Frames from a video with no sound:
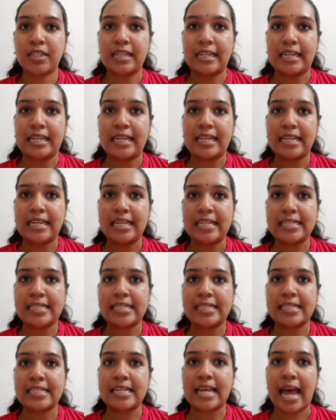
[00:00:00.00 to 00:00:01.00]

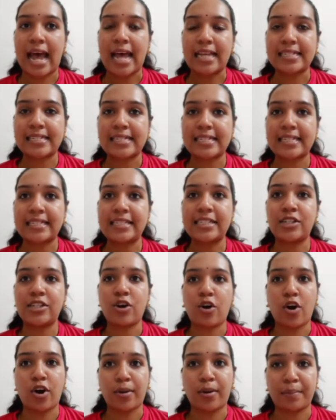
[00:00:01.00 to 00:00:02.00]
is acid
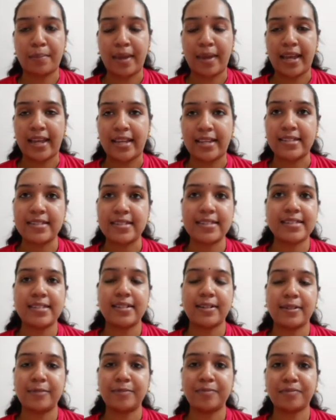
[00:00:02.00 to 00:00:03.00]
or base,
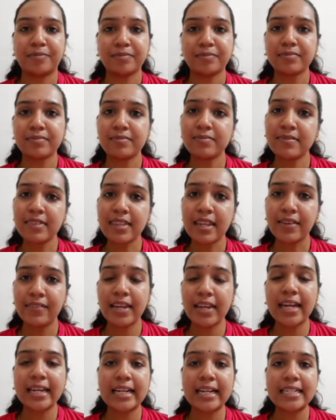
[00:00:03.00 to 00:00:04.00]

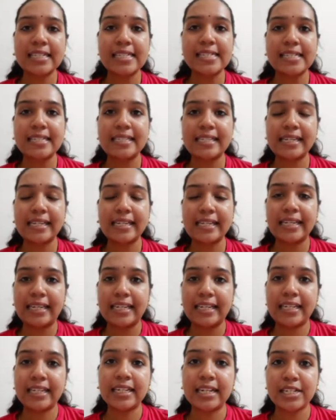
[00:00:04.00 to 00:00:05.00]
we are considering
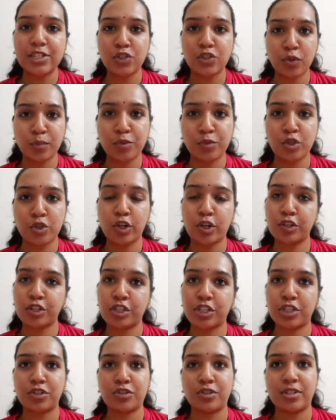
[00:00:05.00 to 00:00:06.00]
here a soap
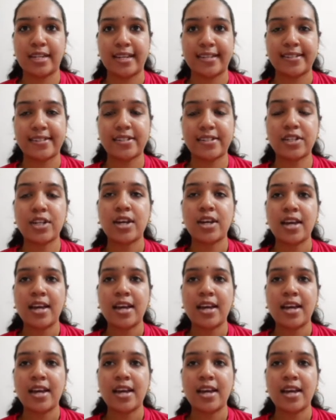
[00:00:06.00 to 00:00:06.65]
solution to test.